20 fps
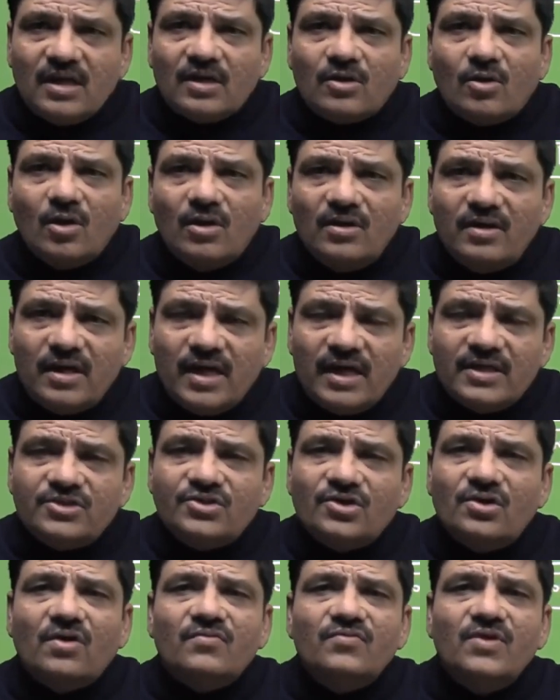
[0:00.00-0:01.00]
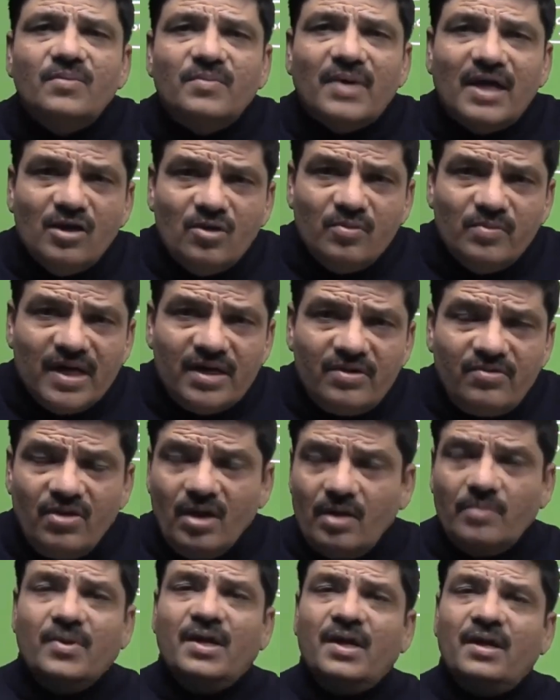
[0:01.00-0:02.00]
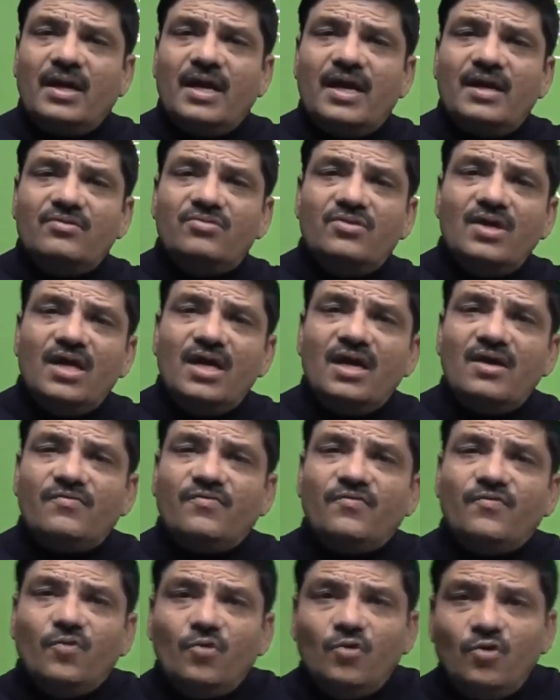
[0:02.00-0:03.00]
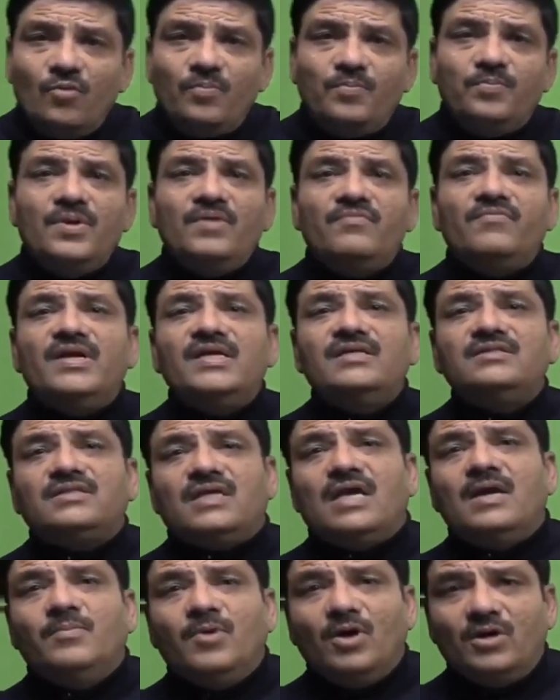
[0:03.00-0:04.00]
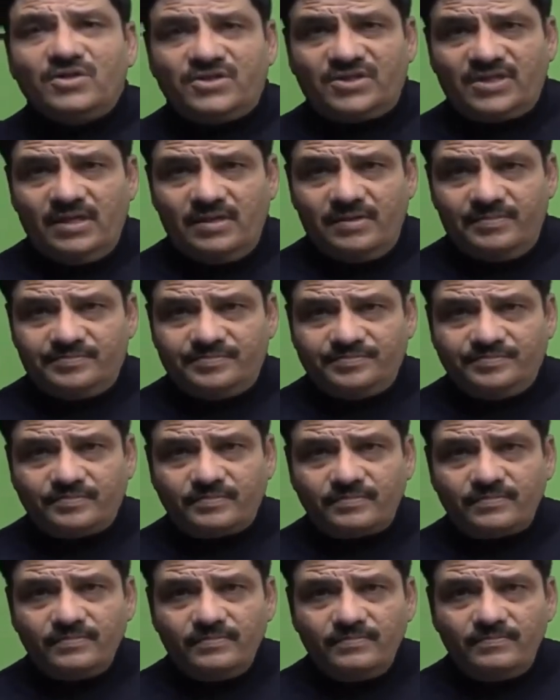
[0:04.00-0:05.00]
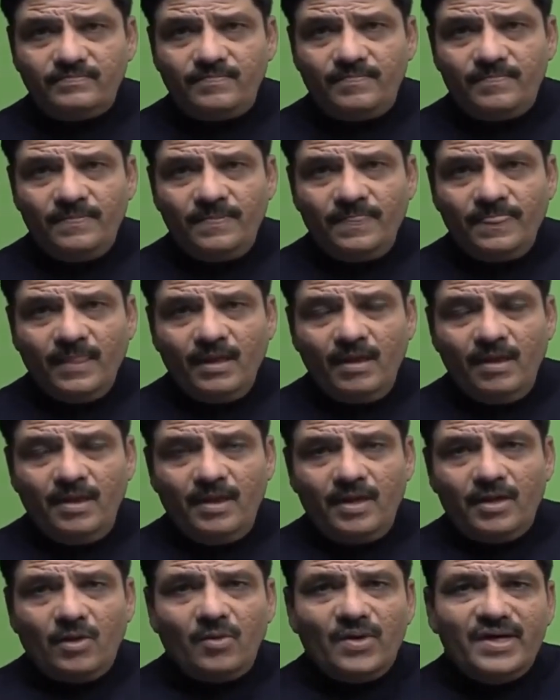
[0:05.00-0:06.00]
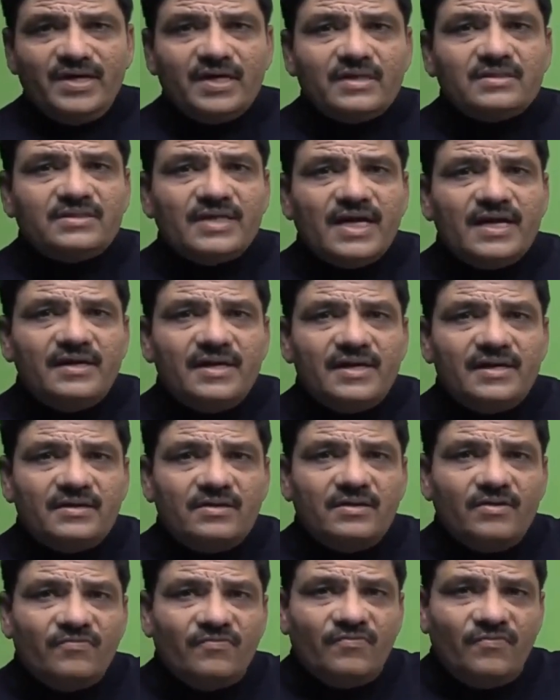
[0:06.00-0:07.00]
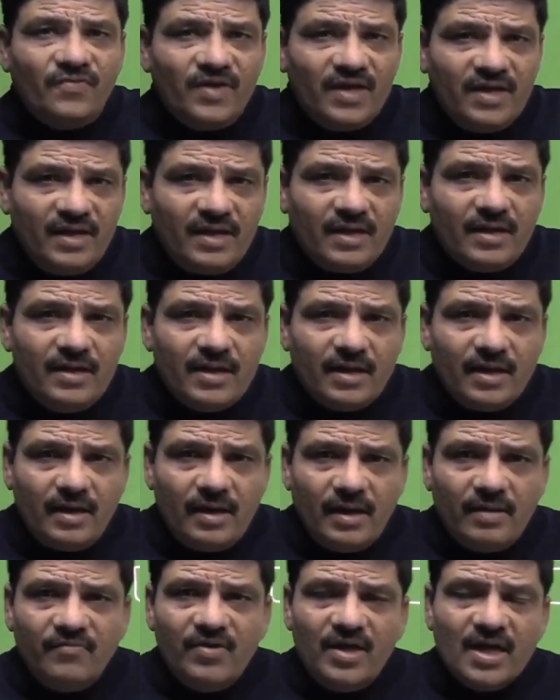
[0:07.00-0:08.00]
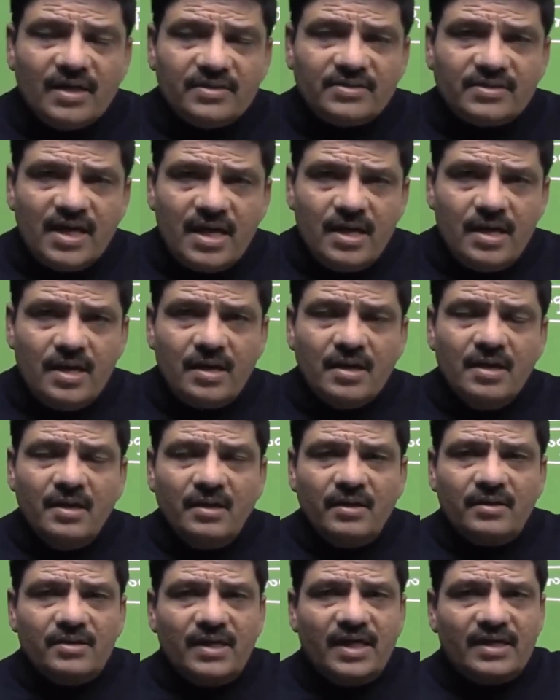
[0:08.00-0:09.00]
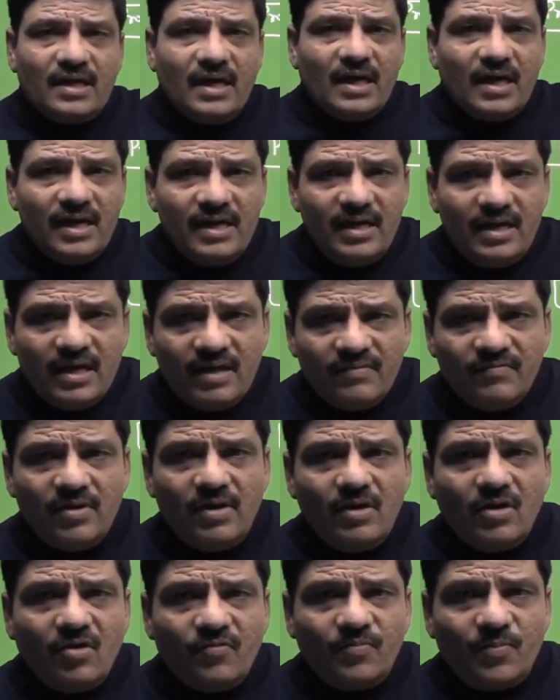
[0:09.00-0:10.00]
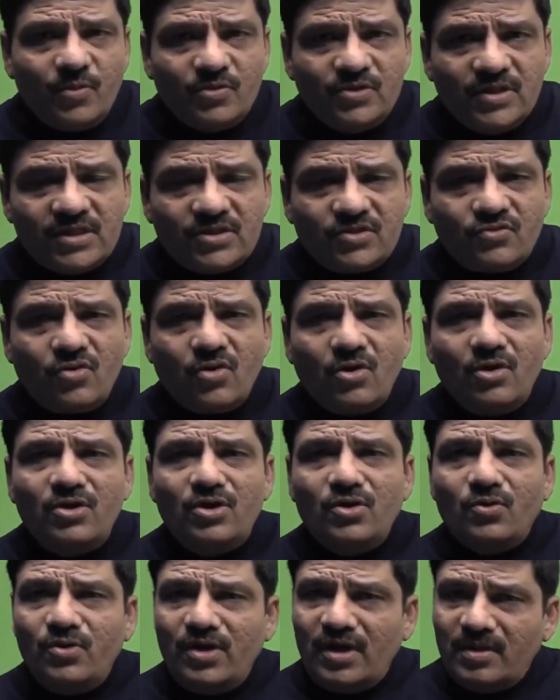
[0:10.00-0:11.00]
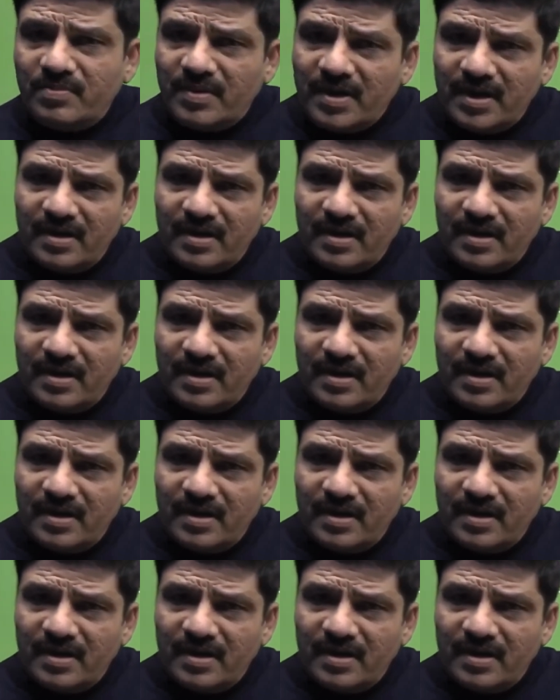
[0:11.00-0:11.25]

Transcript: the contraction of the myometrium and therefore prevents abortion. Now understand it very clearly. We are saying that a high level of progesterone during